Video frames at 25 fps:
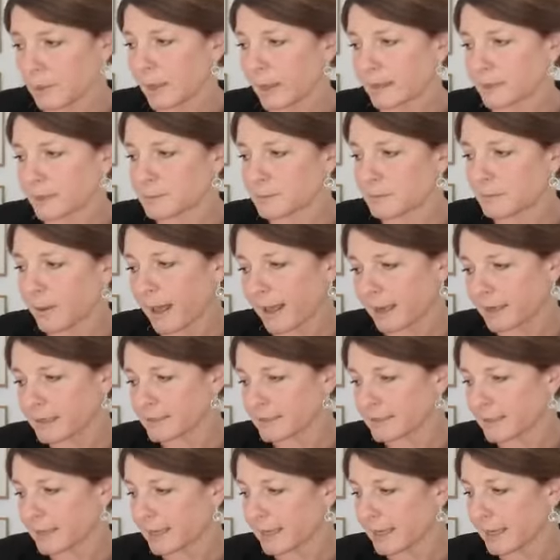And
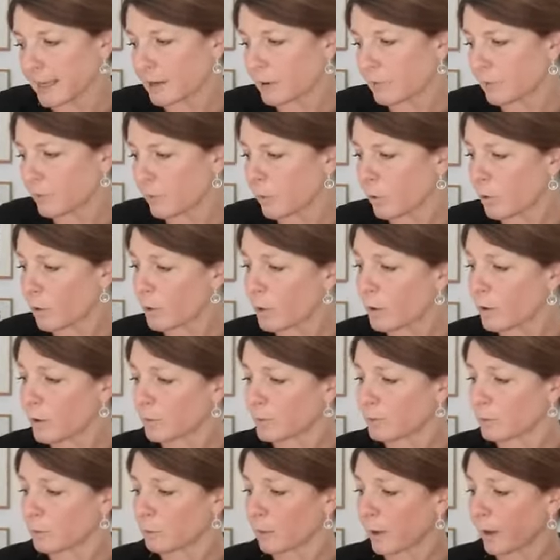Max, the king of
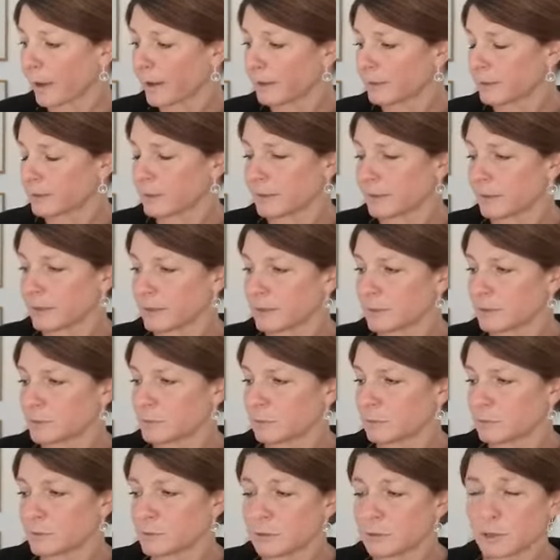all the wild things,
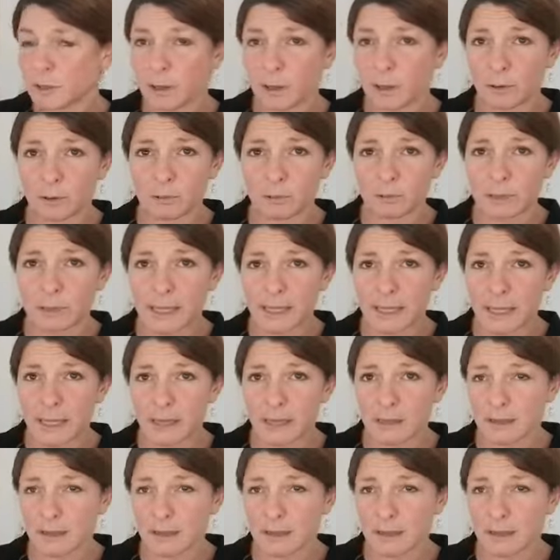was lonely